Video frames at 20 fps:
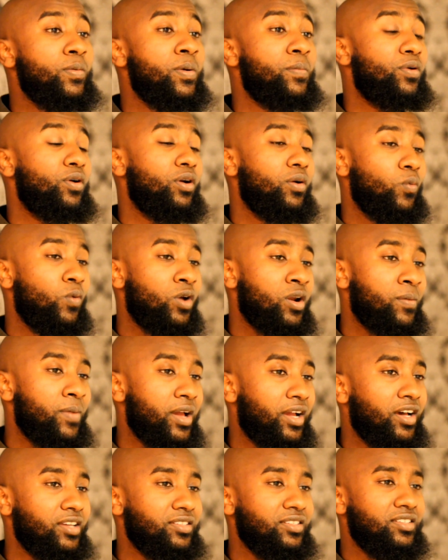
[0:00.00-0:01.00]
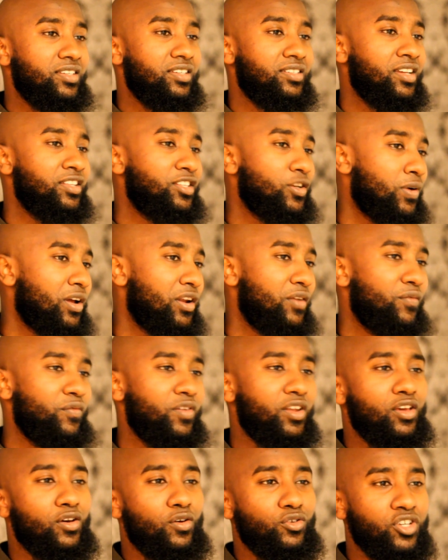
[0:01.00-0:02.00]
I remember one of my cousins, he sent around a
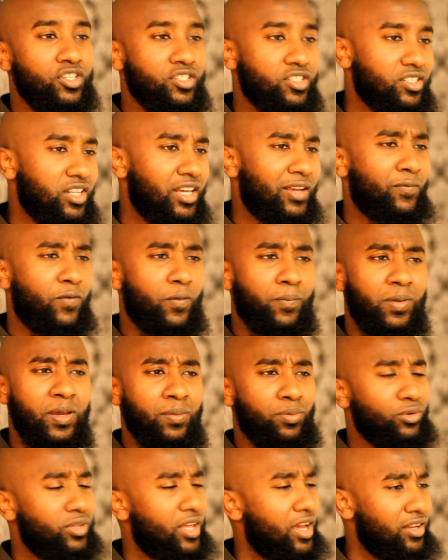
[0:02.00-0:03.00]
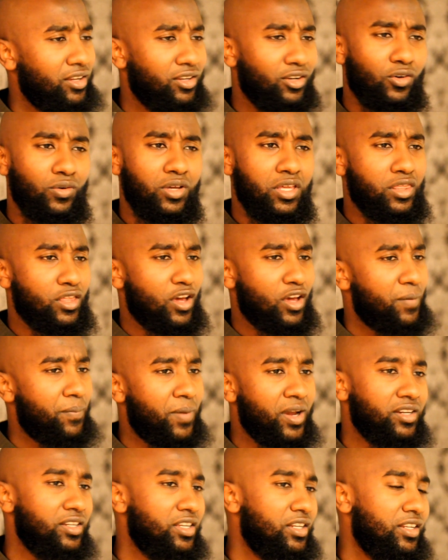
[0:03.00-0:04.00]
video just like for people that, you know, he thought
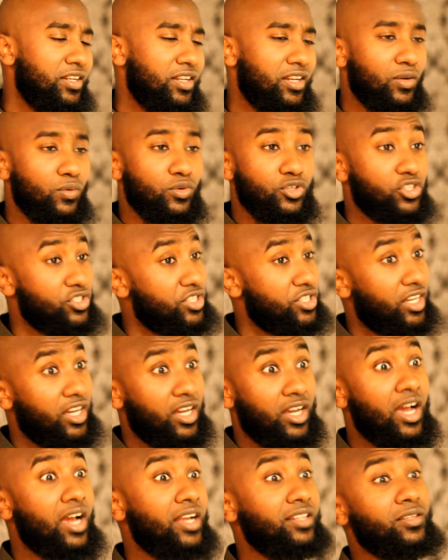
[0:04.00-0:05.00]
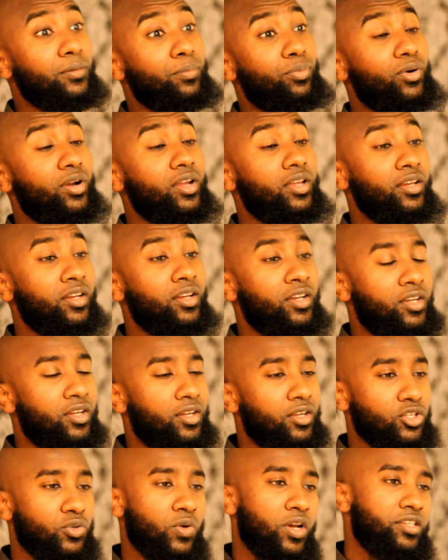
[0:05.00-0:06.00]
might need it. And it was just like a guide to pray.
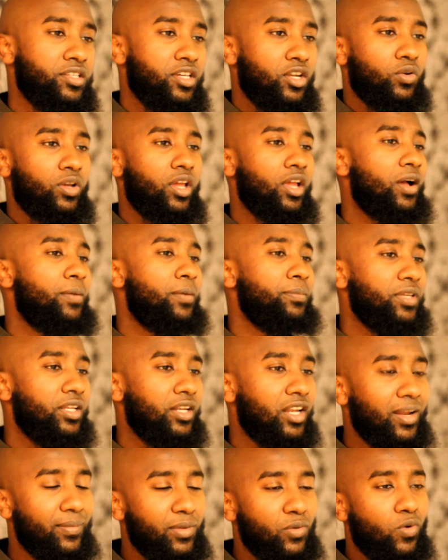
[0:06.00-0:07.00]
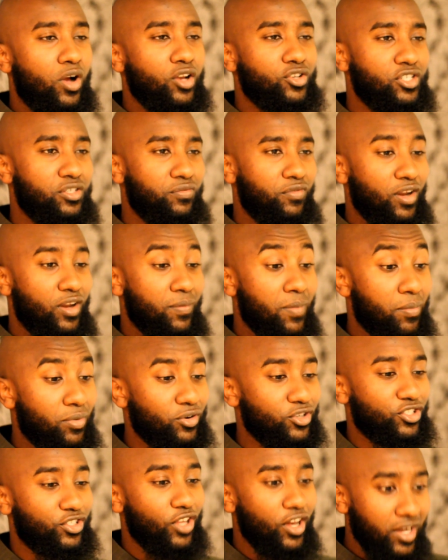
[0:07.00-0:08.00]
So I said, okay, alhamdulillah, let me watch this video. I remember
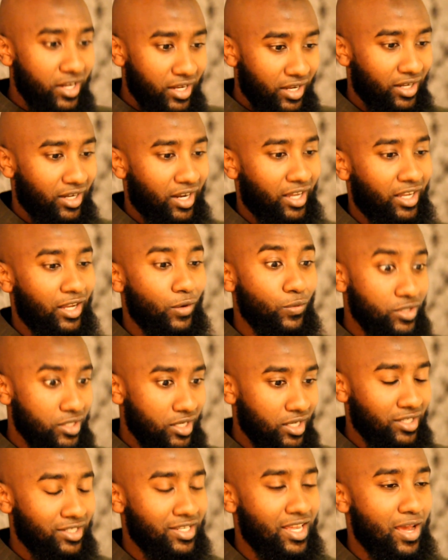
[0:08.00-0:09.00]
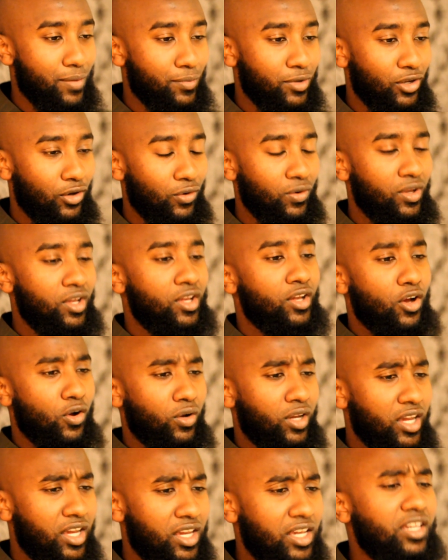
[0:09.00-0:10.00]
studying it like it was an exam, you know.
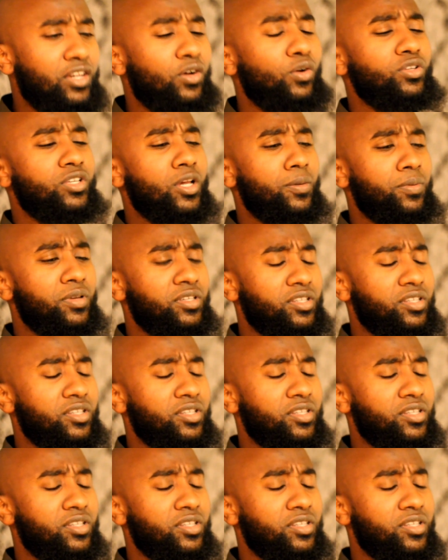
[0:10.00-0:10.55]
Okay, he goes up, he